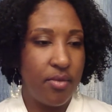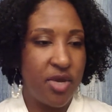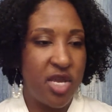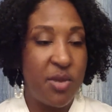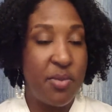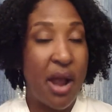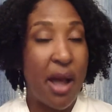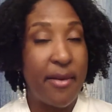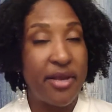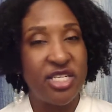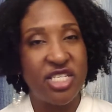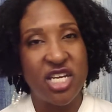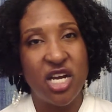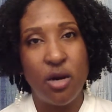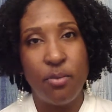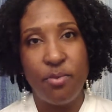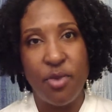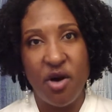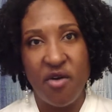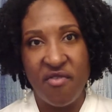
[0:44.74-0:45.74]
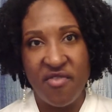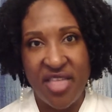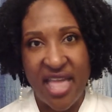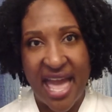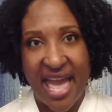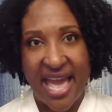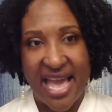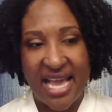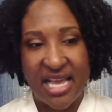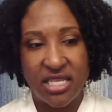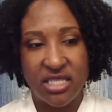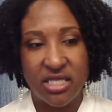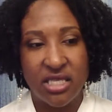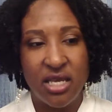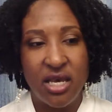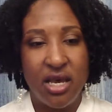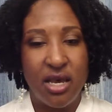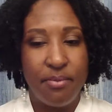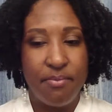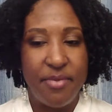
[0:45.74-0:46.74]
you probably should go both days,
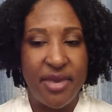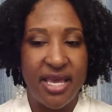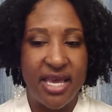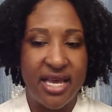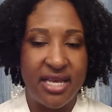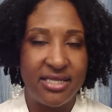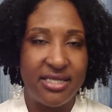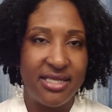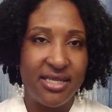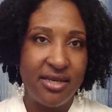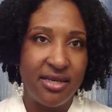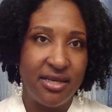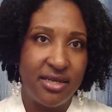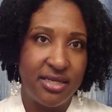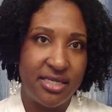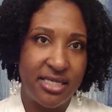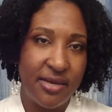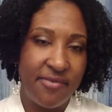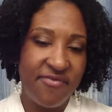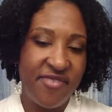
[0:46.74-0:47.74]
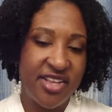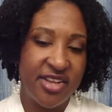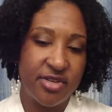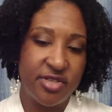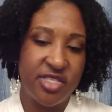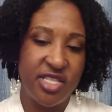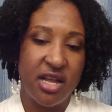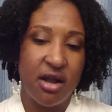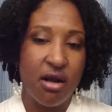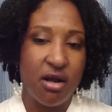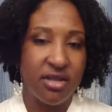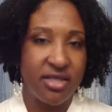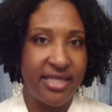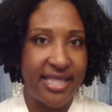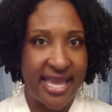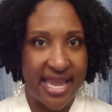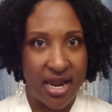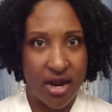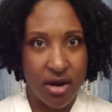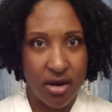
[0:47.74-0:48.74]
because some vendors that aren't
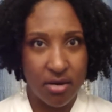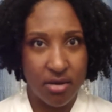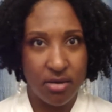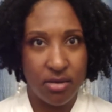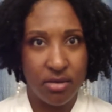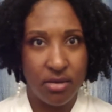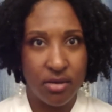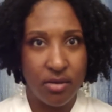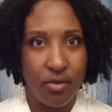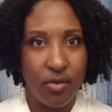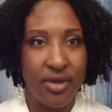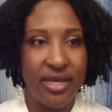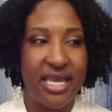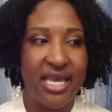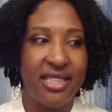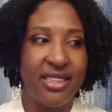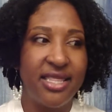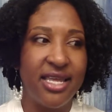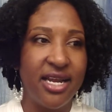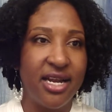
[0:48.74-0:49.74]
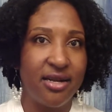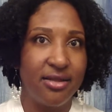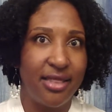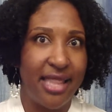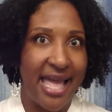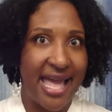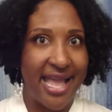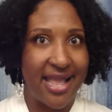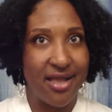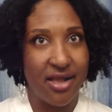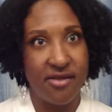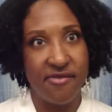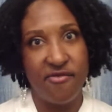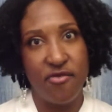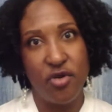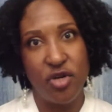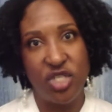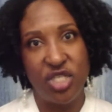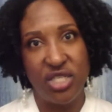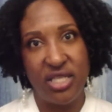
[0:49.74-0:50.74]
there will get there late,
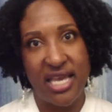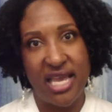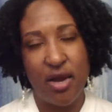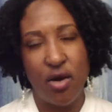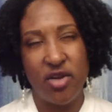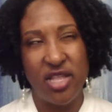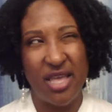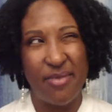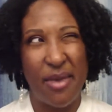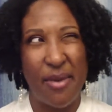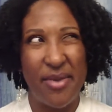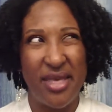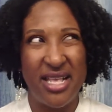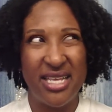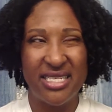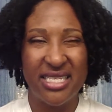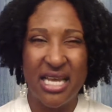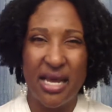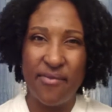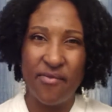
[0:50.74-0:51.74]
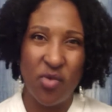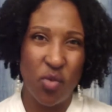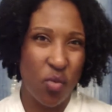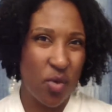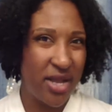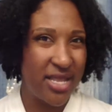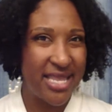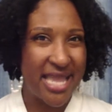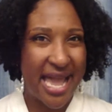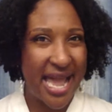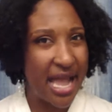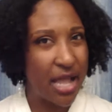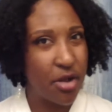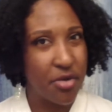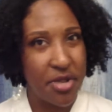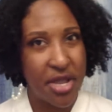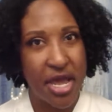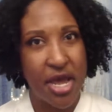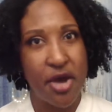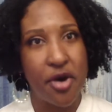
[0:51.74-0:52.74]
unfortunately, or they maybe just come for one day, I
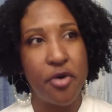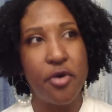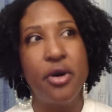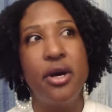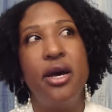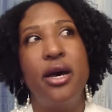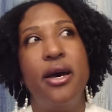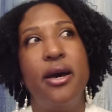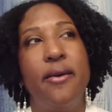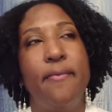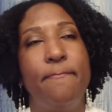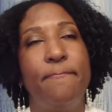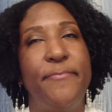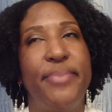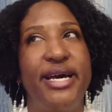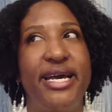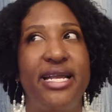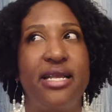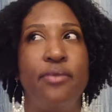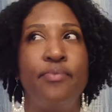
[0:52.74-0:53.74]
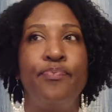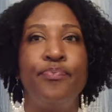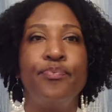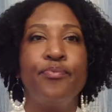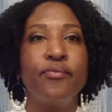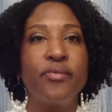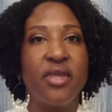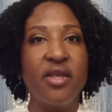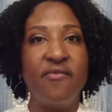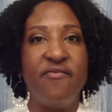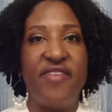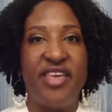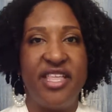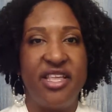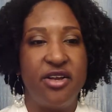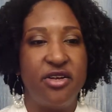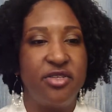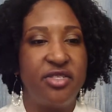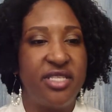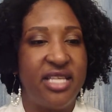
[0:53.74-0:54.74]
don't know. But
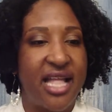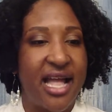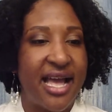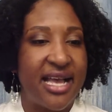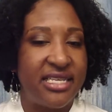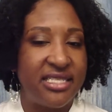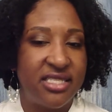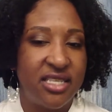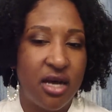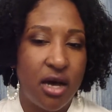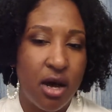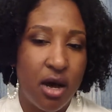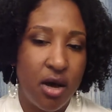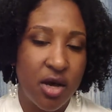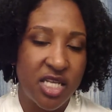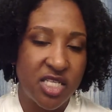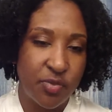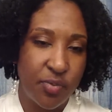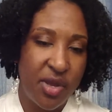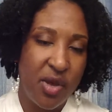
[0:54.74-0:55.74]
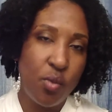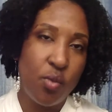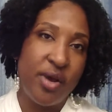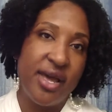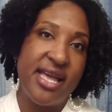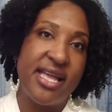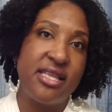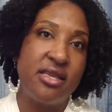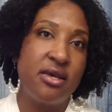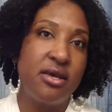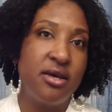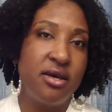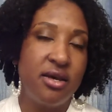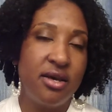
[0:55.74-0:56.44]
vendors that I saw, because we went